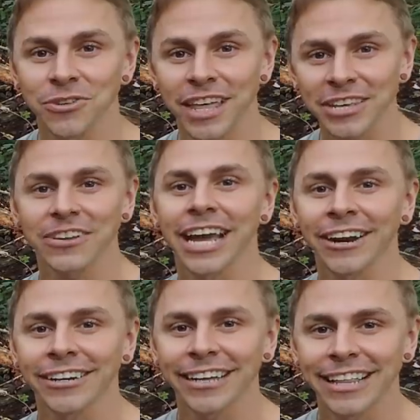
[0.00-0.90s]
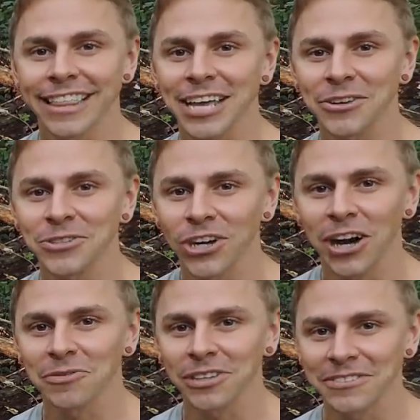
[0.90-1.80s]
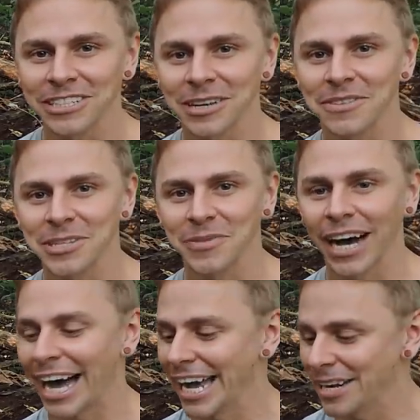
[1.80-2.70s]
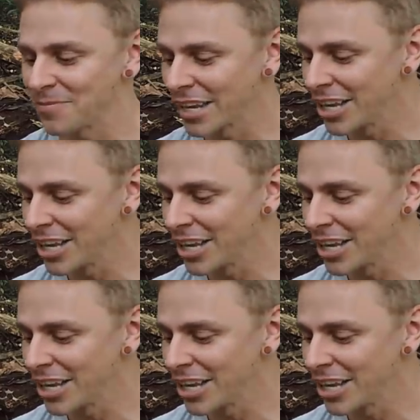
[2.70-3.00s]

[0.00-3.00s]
So thank you, Garrett, and thank you, John, for leaving some of these behind.